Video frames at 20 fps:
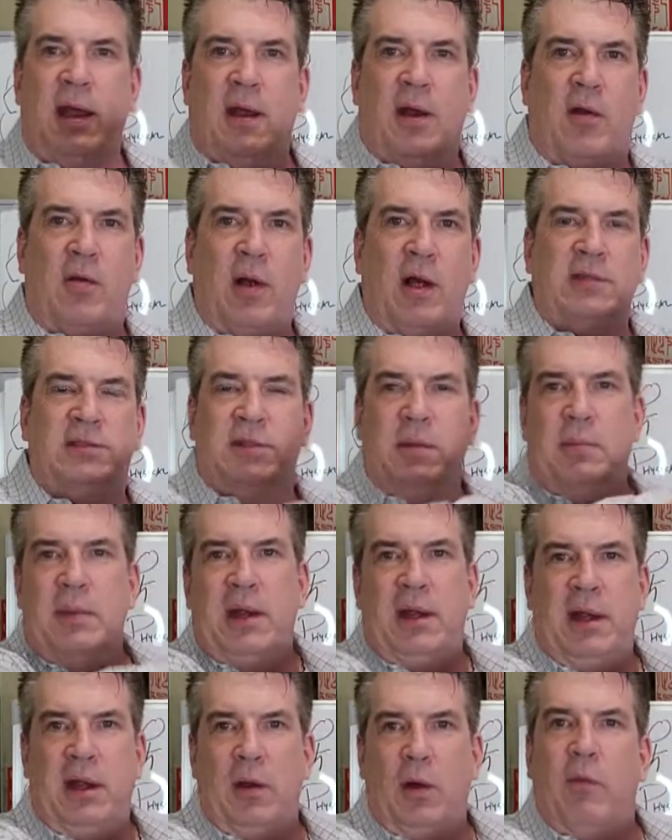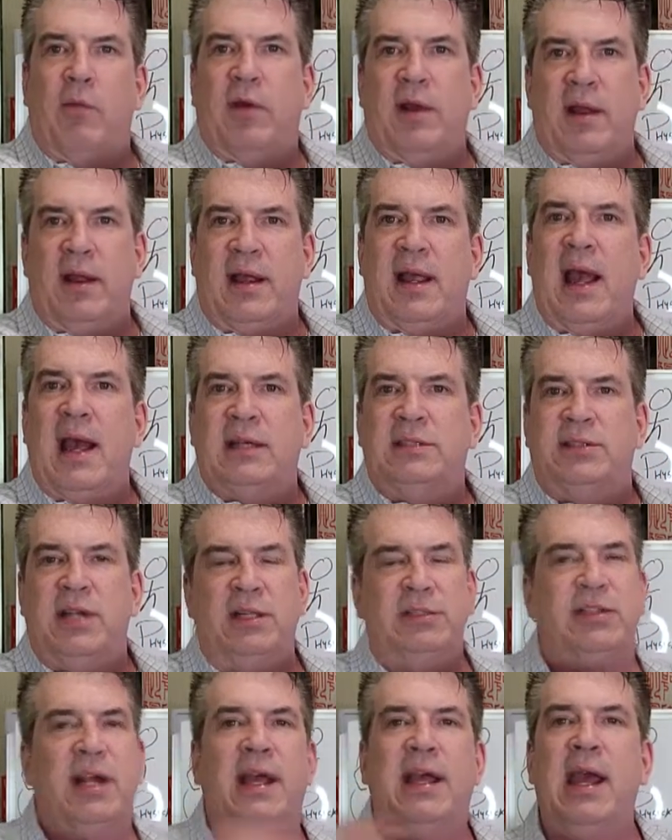it across the median over to the gas
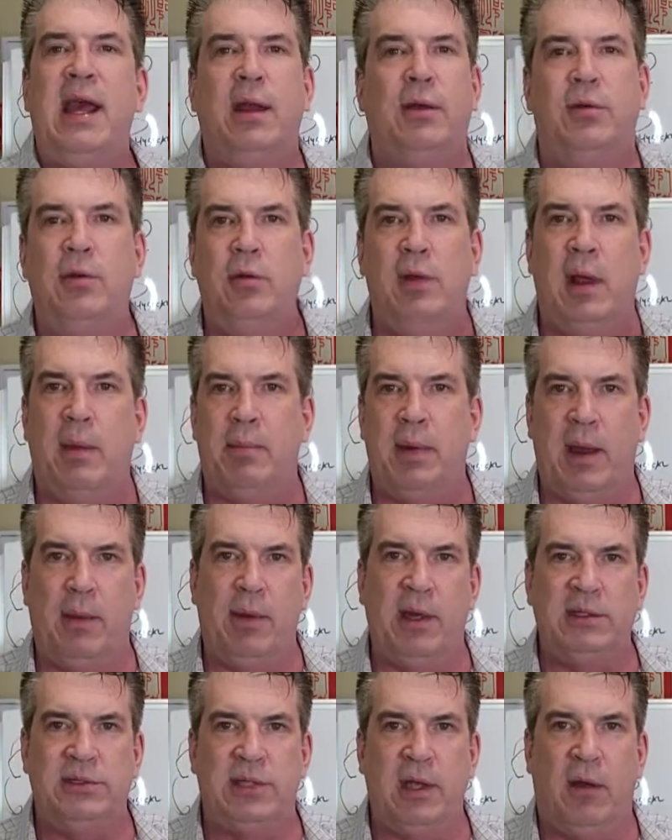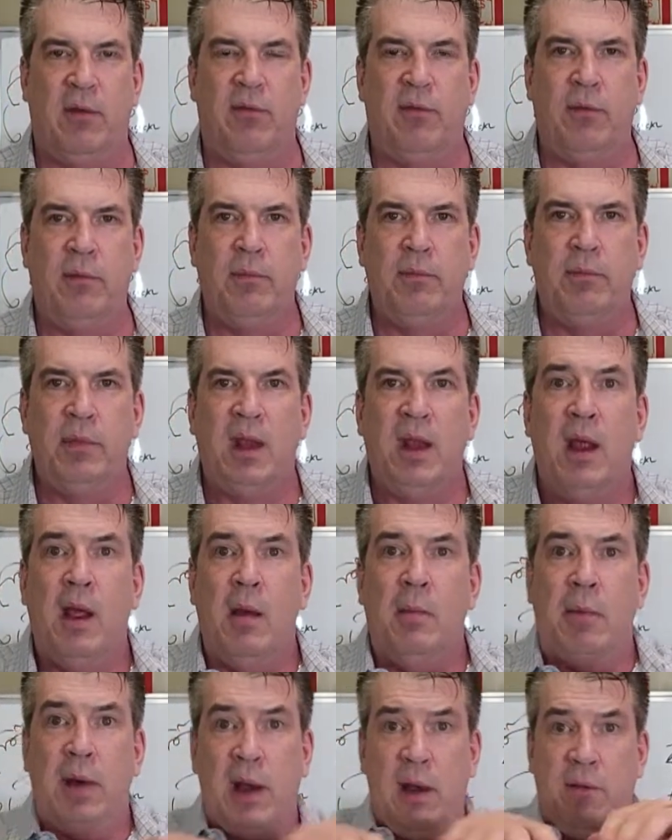station. I can't do that by myself.
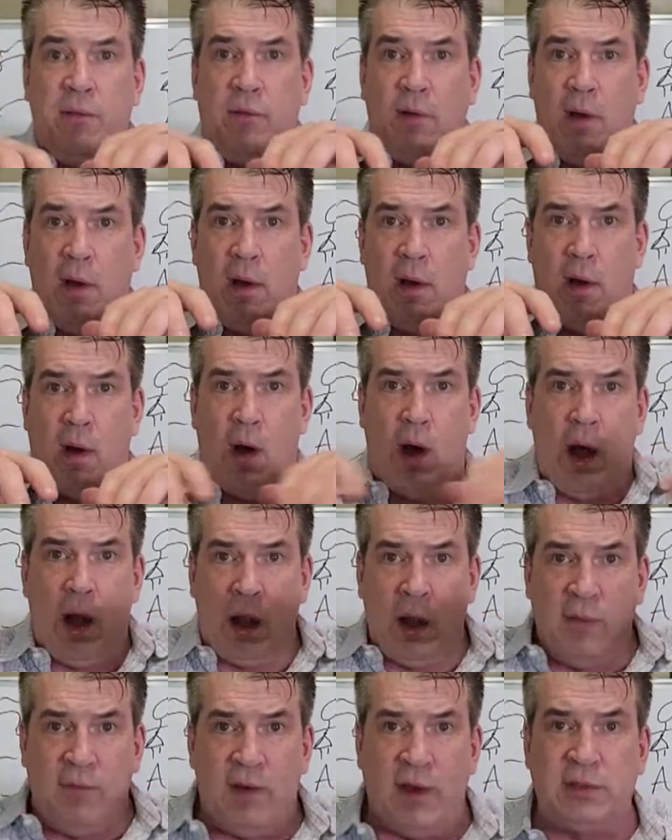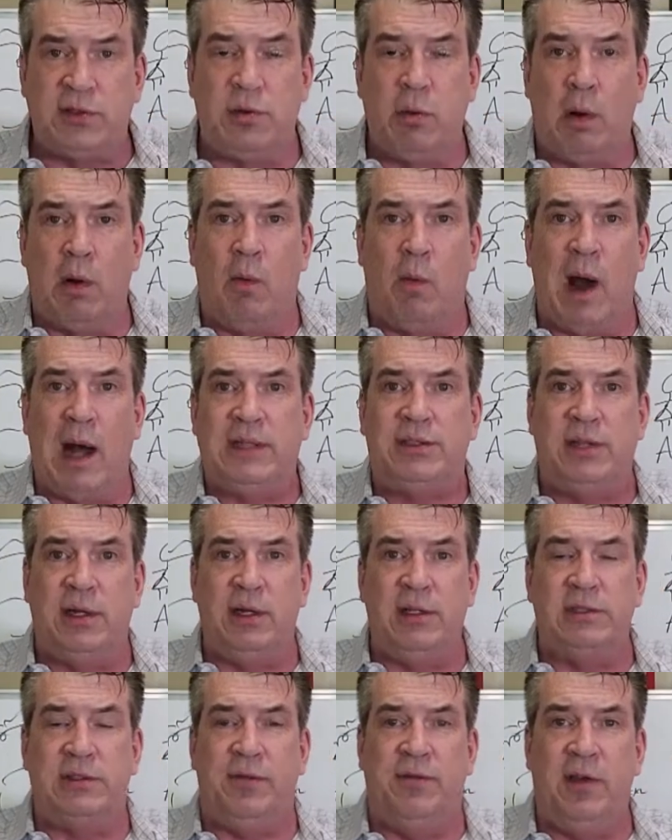But if all of us who are
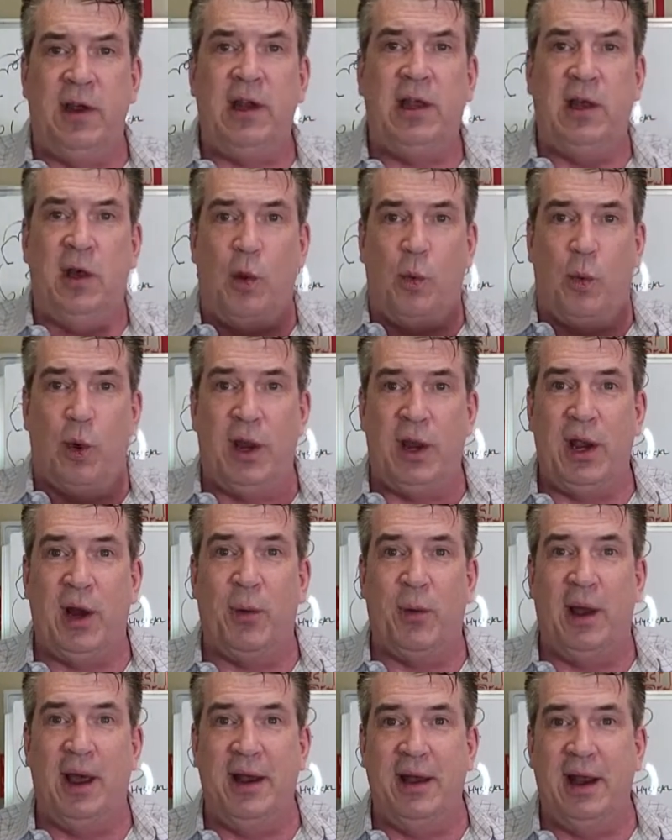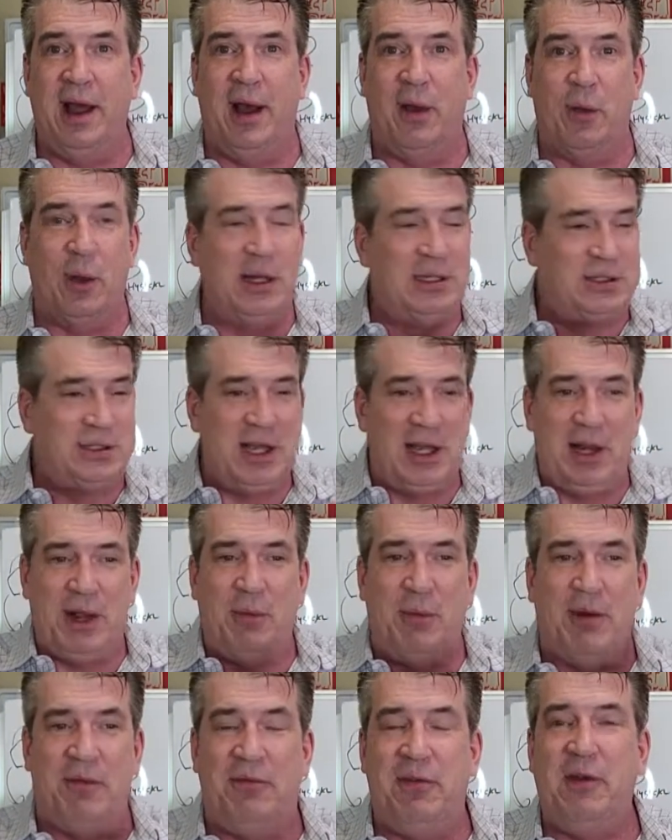watching this video were here right now, let's say
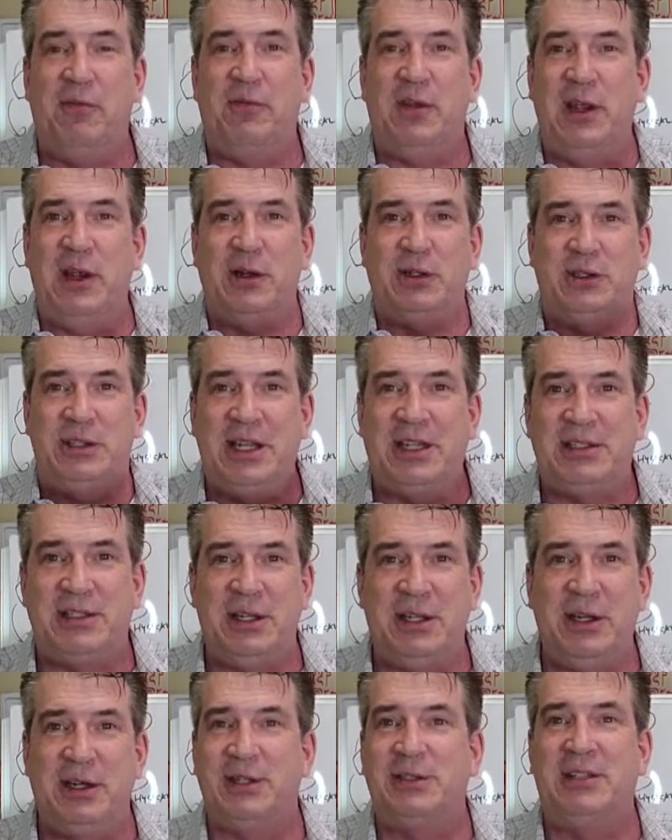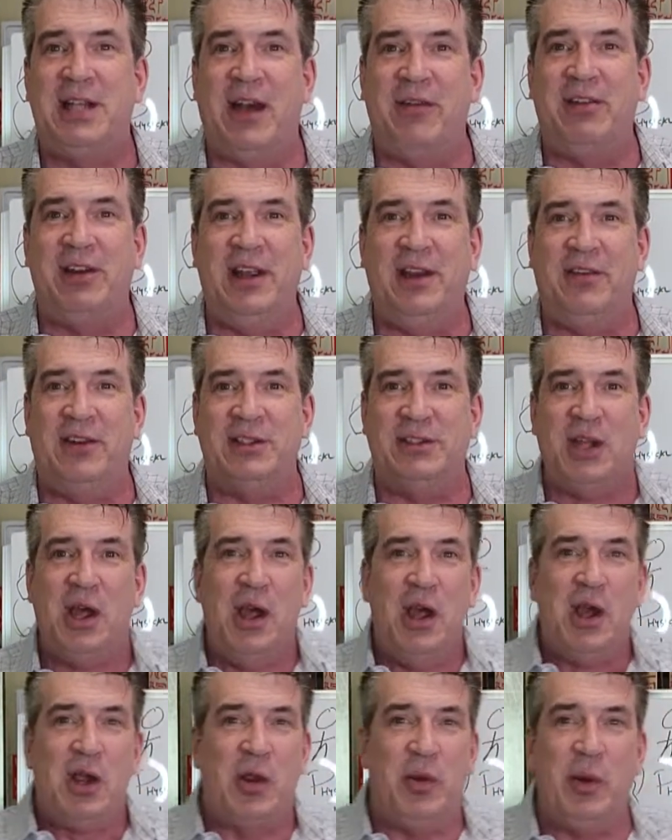there were 50 or 60 or 70 of us,
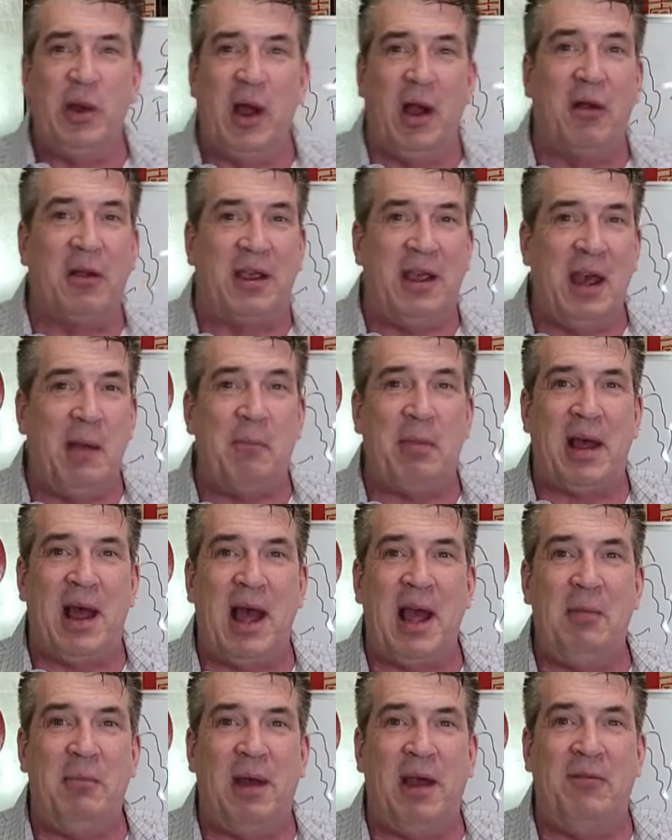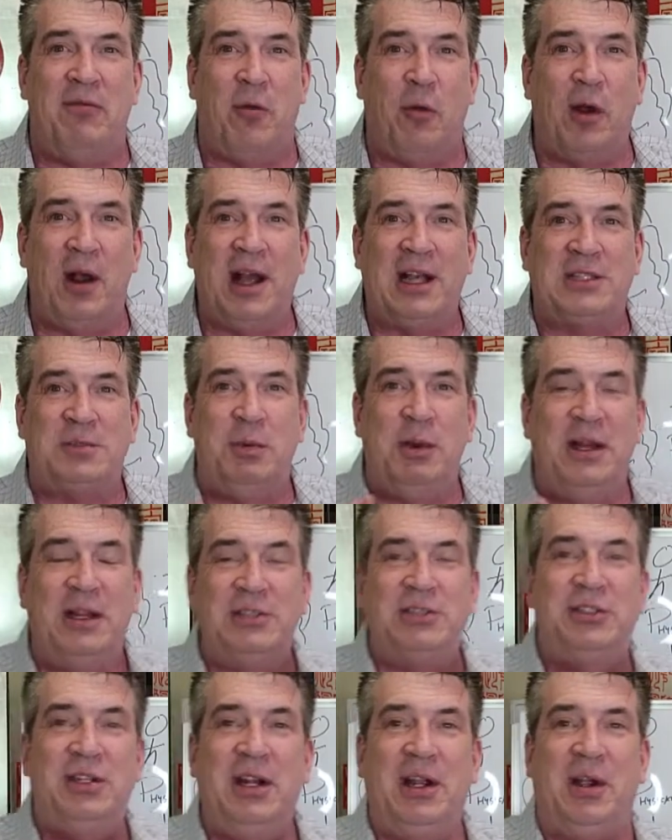can we all get behind my Ford
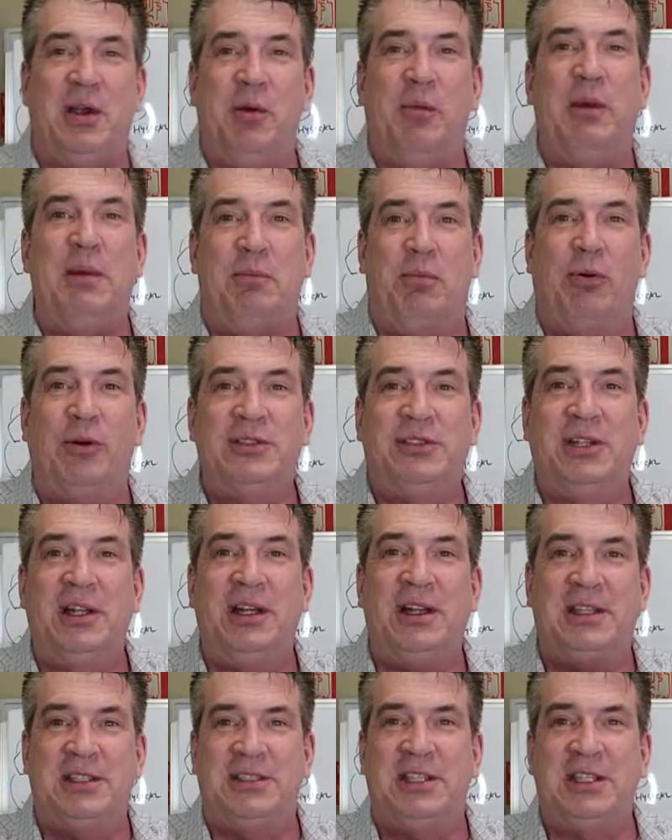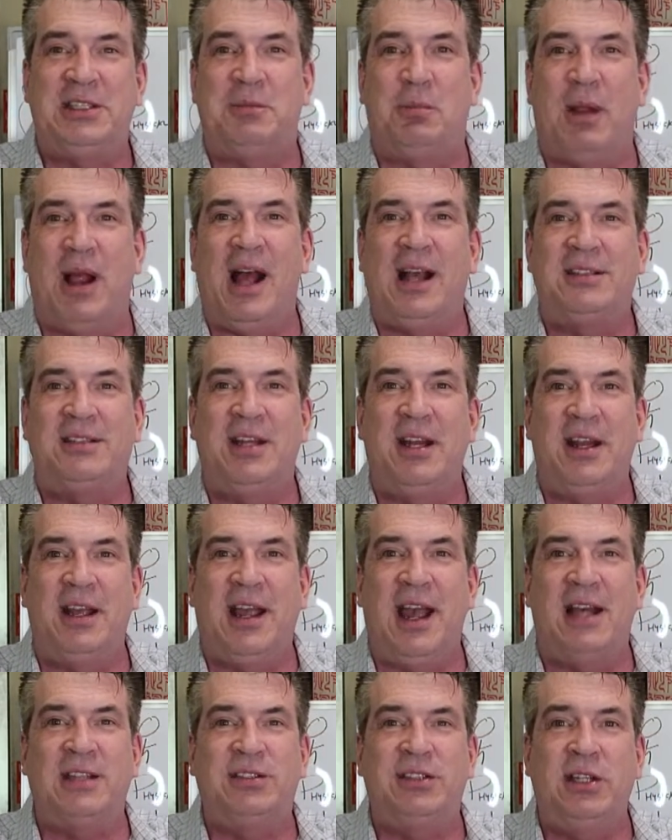Expedition and can we push it the six blocks to the
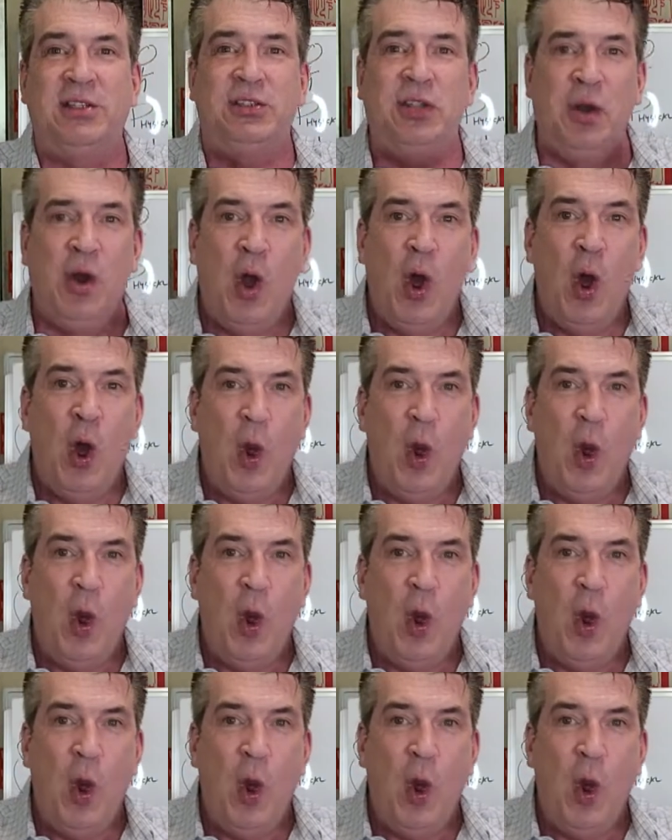gas station?